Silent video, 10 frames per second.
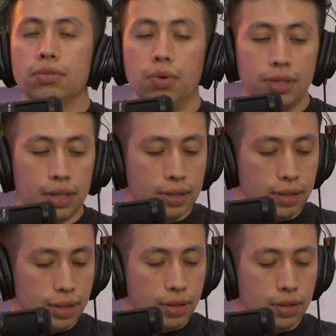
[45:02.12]
what was I gonna
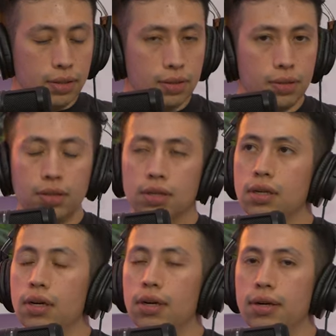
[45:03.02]
say?
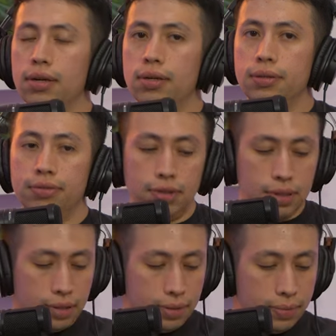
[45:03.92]
Uh
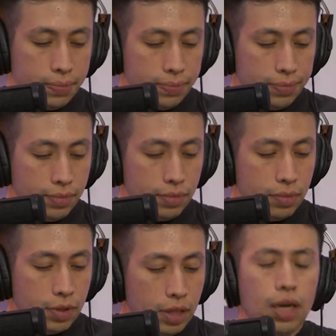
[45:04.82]
fuck.
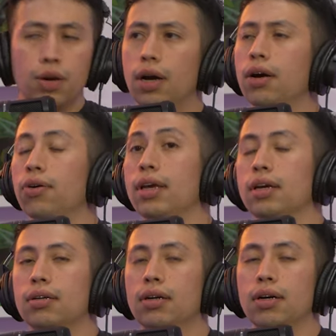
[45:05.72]
Oh
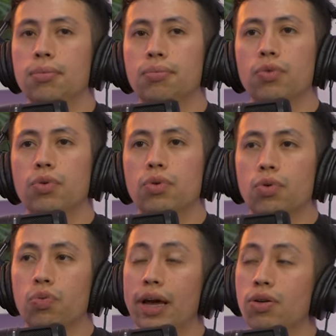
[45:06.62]
yeah. Um
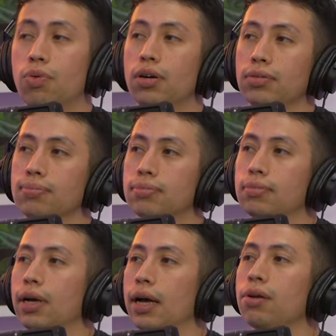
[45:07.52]
right or wrong?
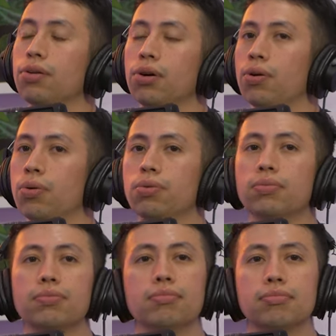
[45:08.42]
I don't
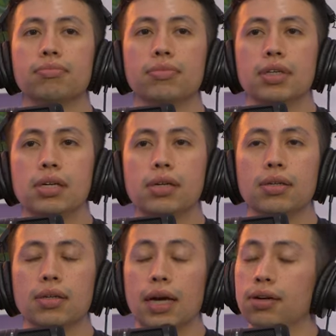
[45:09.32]
know.
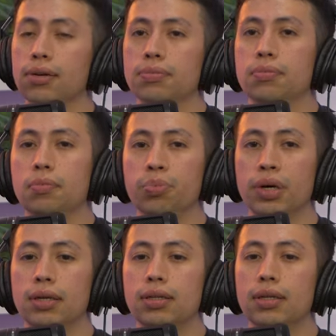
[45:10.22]
I don't know.
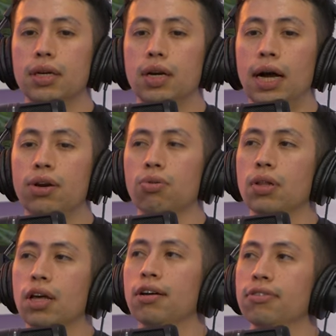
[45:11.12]
But I don't
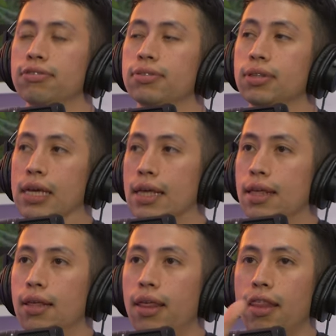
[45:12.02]
love
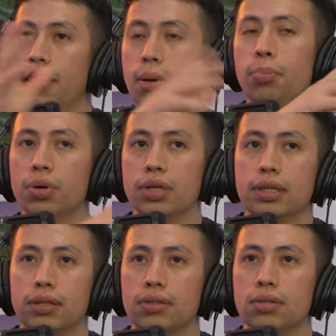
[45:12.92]
them
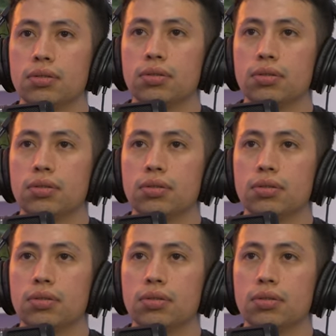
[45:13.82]
putting